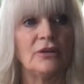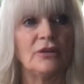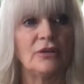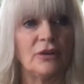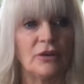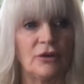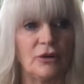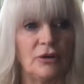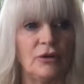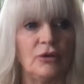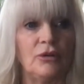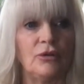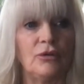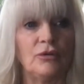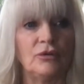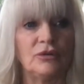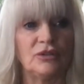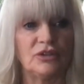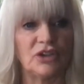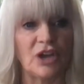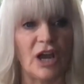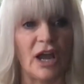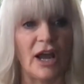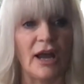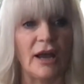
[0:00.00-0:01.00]
the new
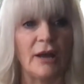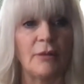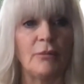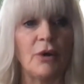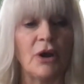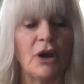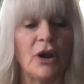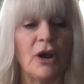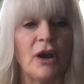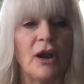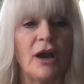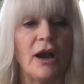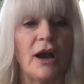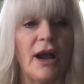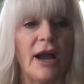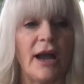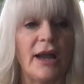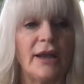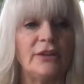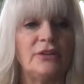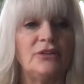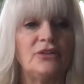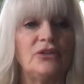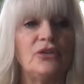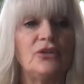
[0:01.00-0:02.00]
job.
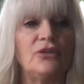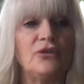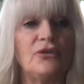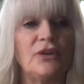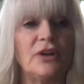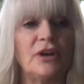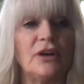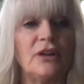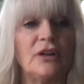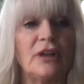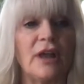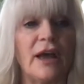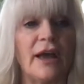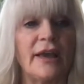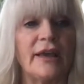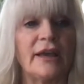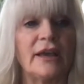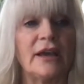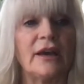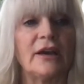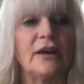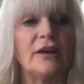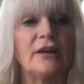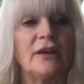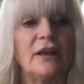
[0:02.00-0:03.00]
I do feel
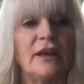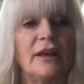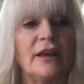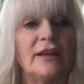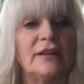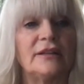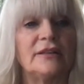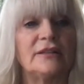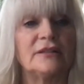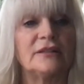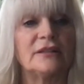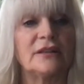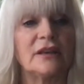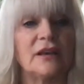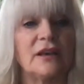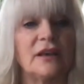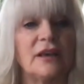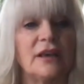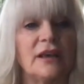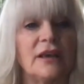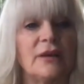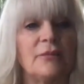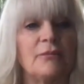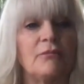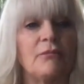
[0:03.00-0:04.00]
like it's
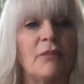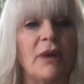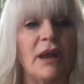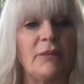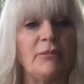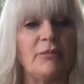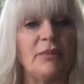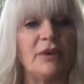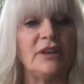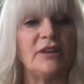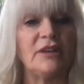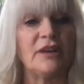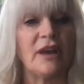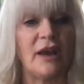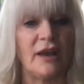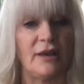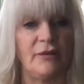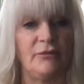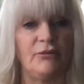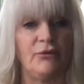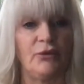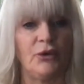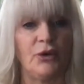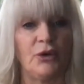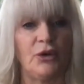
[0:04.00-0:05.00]
it might be
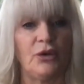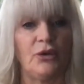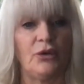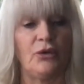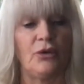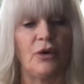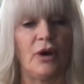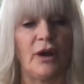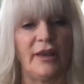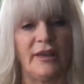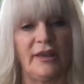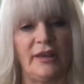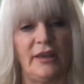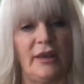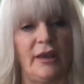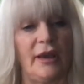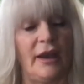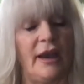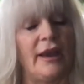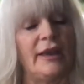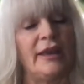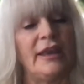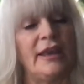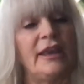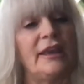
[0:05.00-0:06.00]
time for you. I can't,
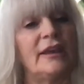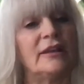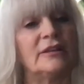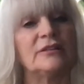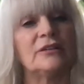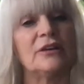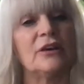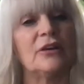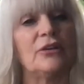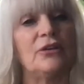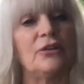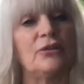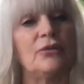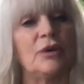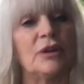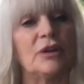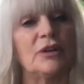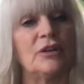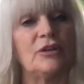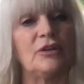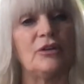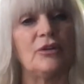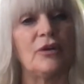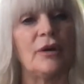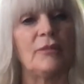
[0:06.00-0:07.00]
I can't tell you what
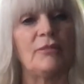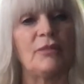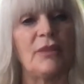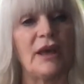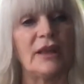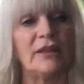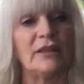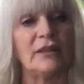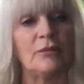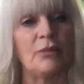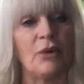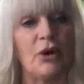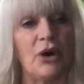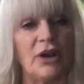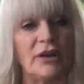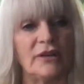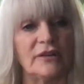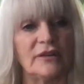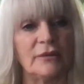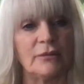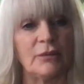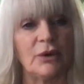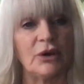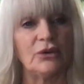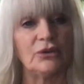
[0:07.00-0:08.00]
to do. I'm not the boss
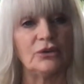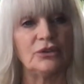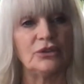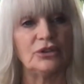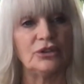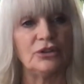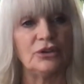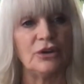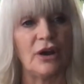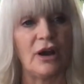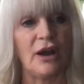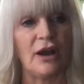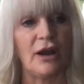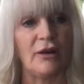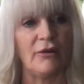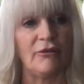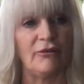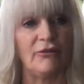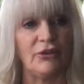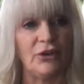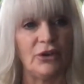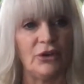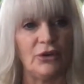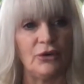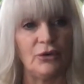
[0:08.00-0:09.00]
about you of
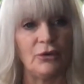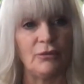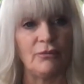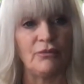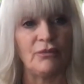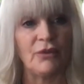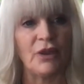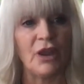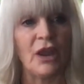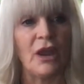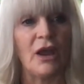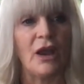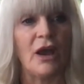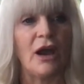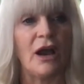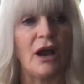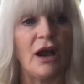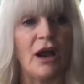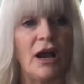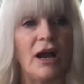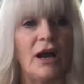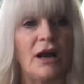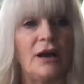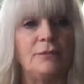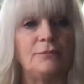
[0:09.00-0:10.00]
you.
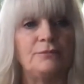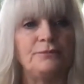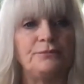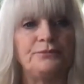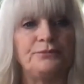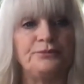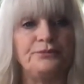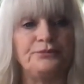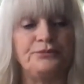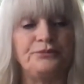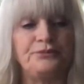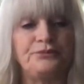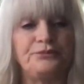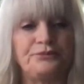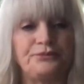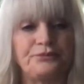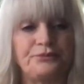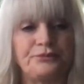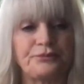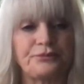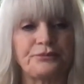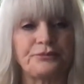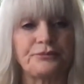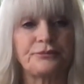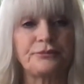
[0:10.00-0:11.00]
Um,
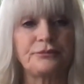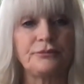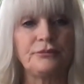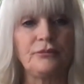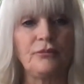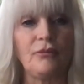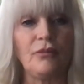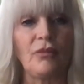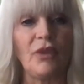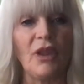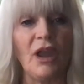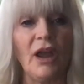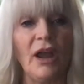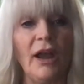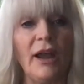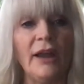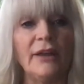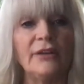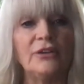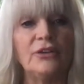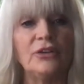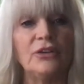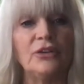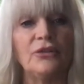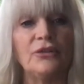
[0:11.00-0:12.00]
mm-hmm. I
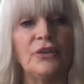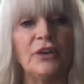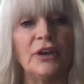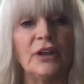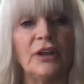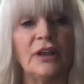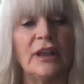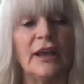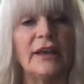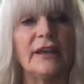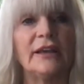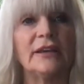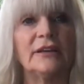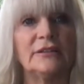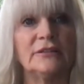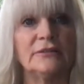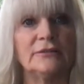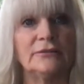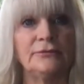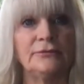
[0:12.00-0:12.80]
do feel like